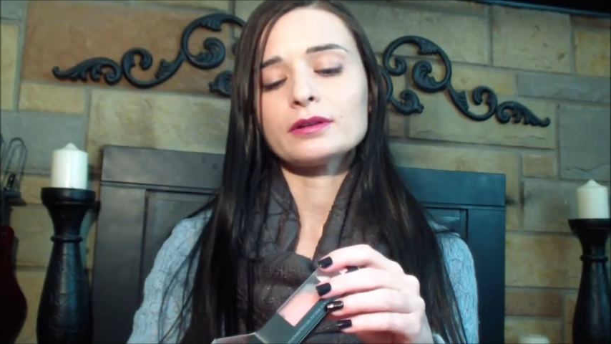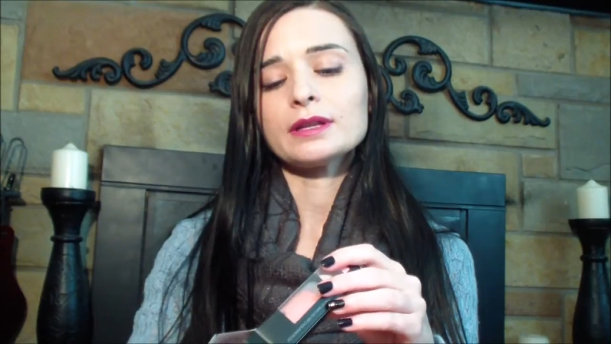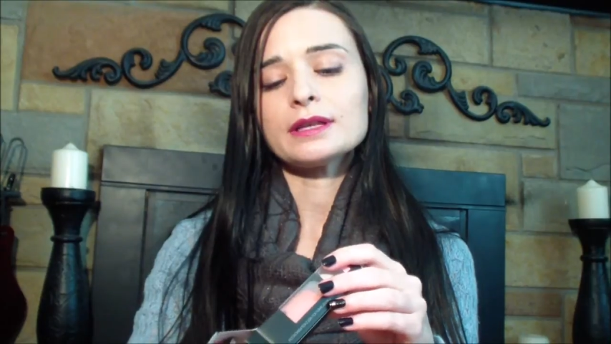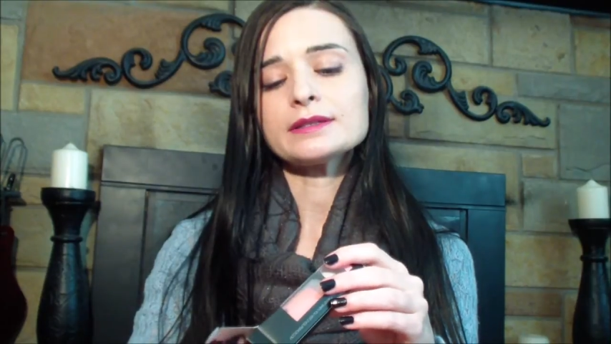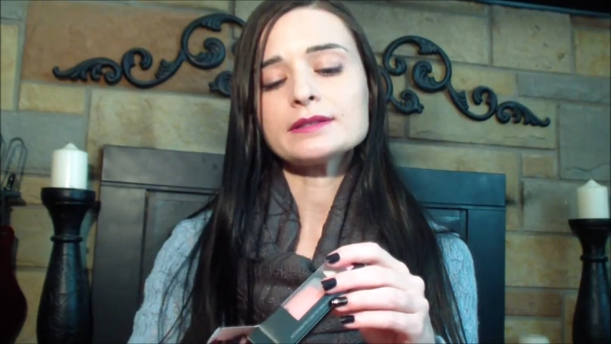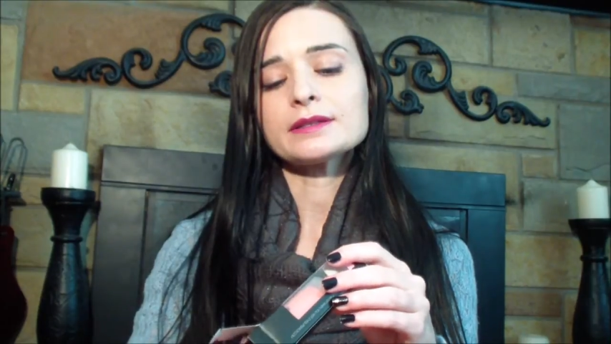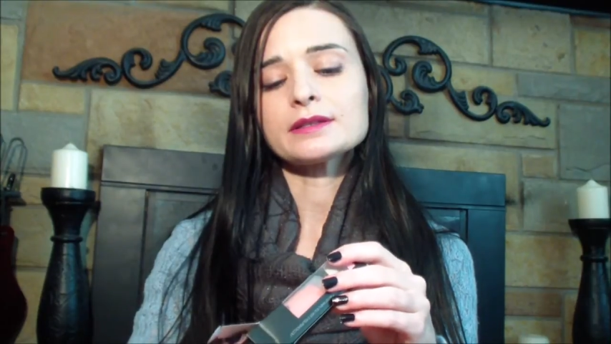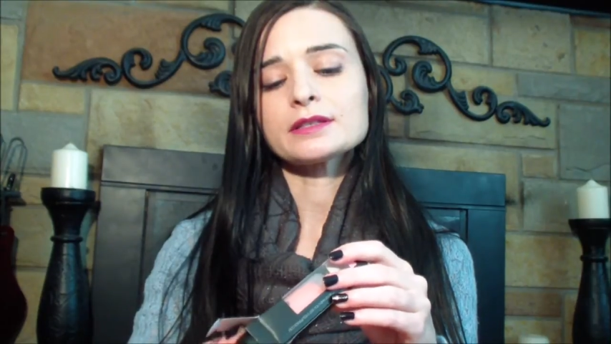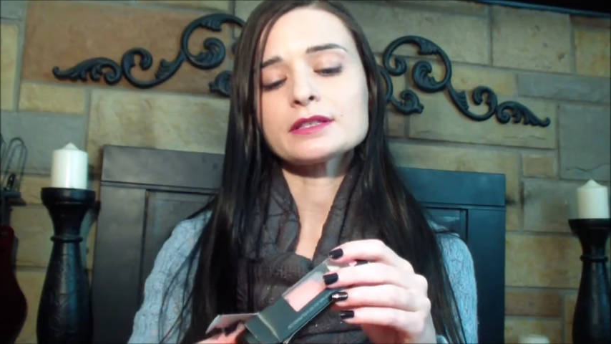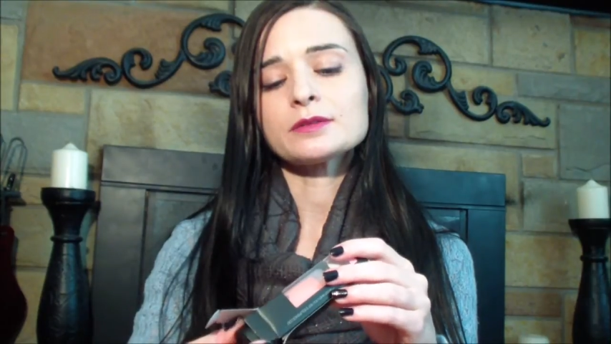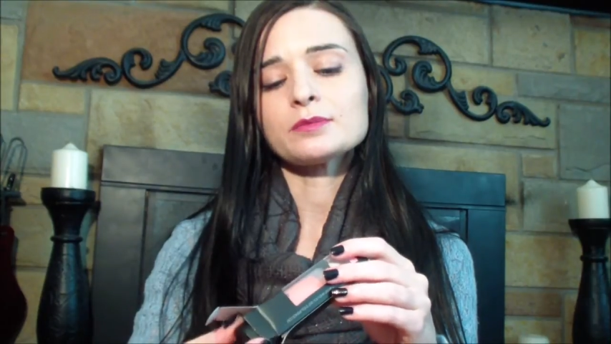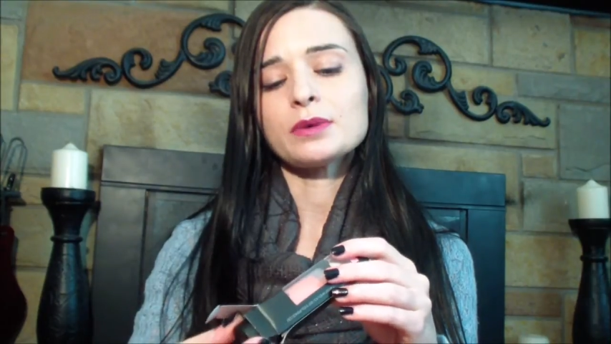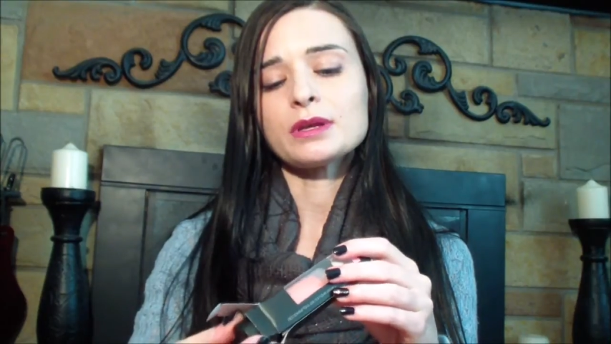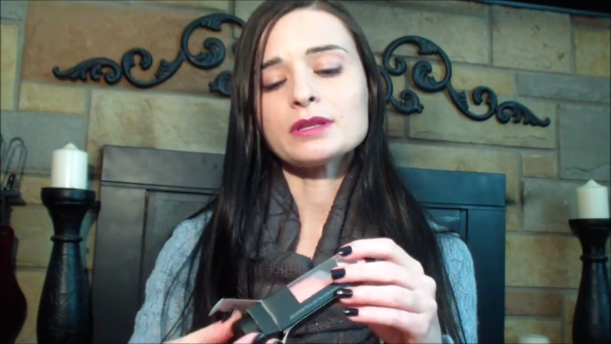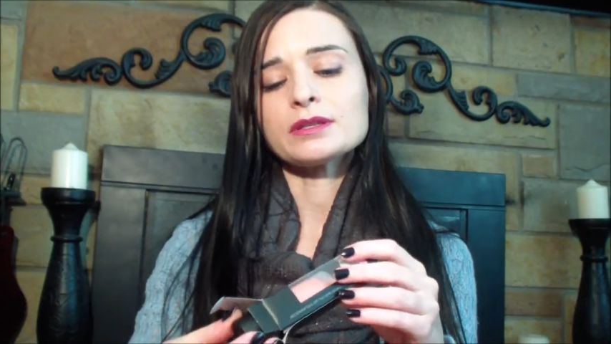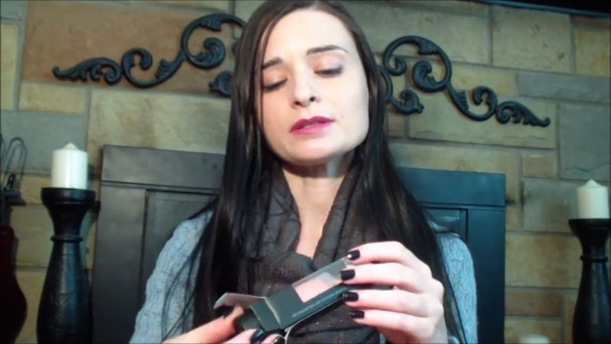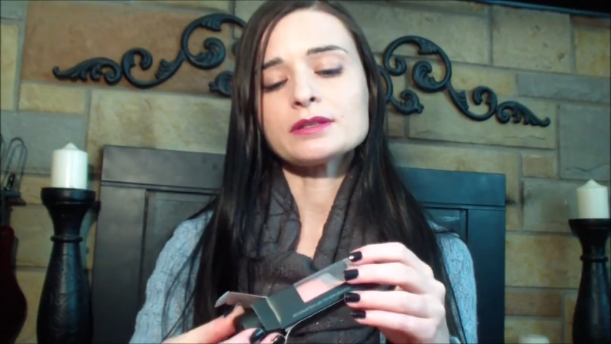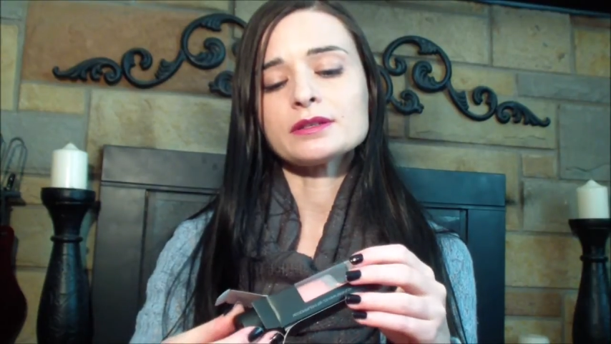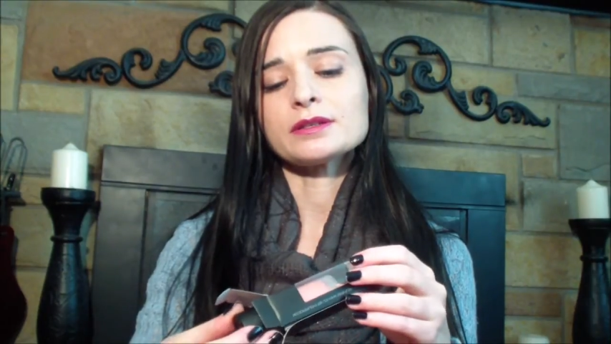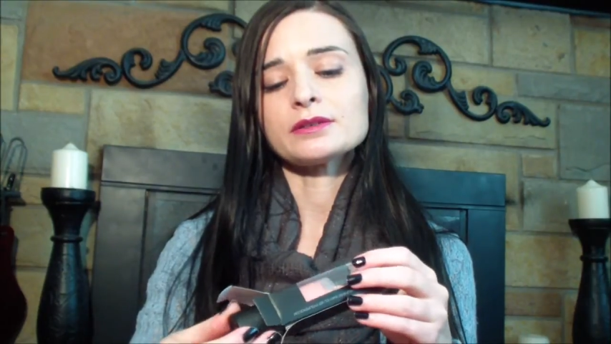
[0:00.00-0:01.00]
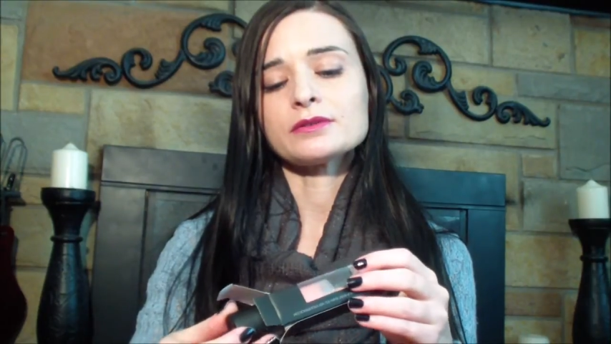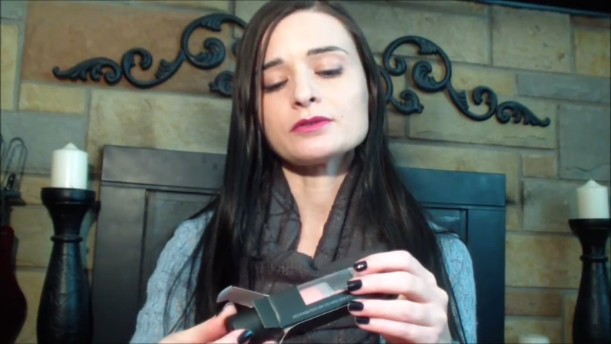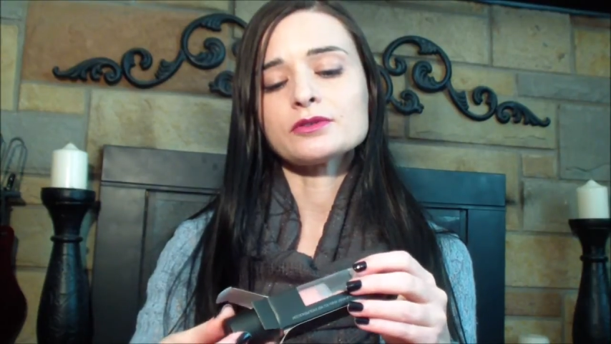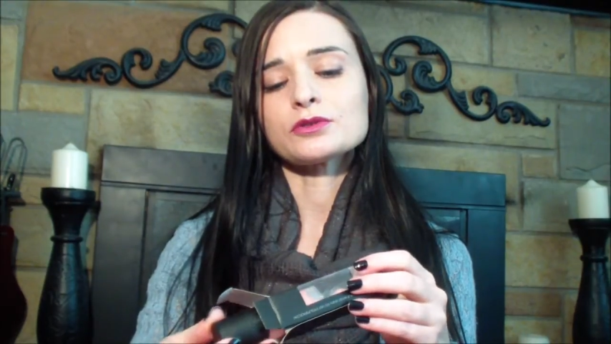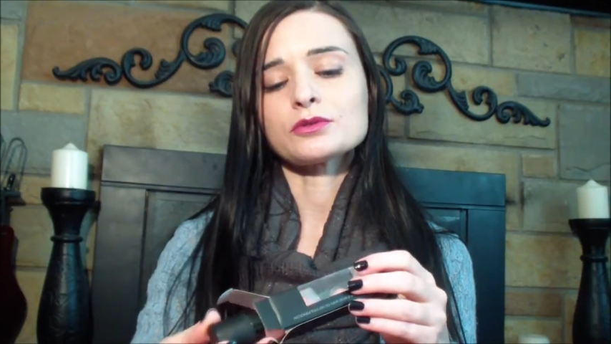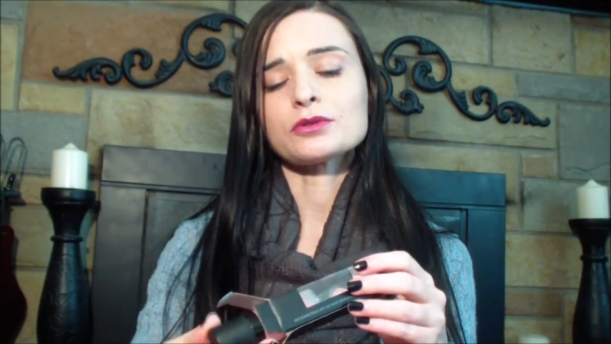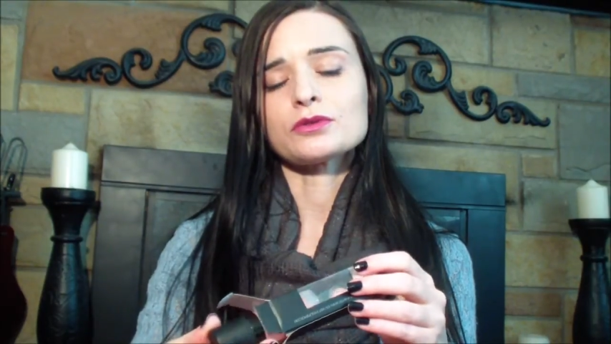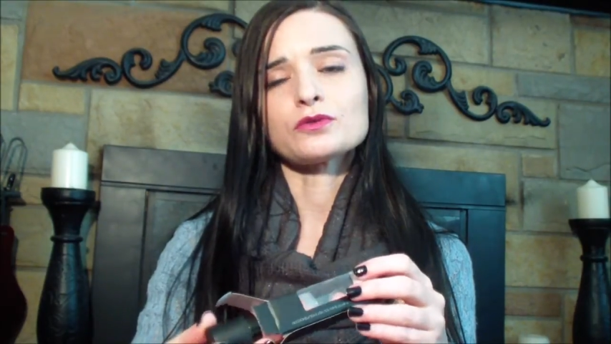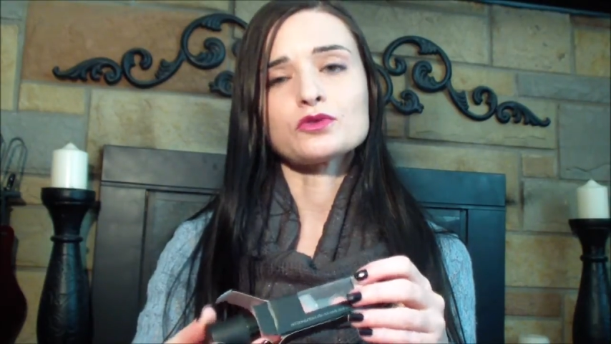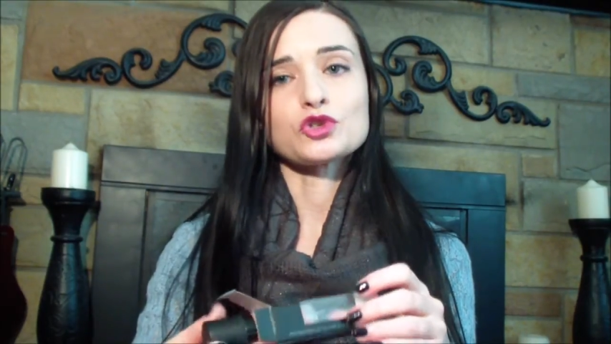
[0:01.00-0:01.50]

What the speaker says: less expensive sort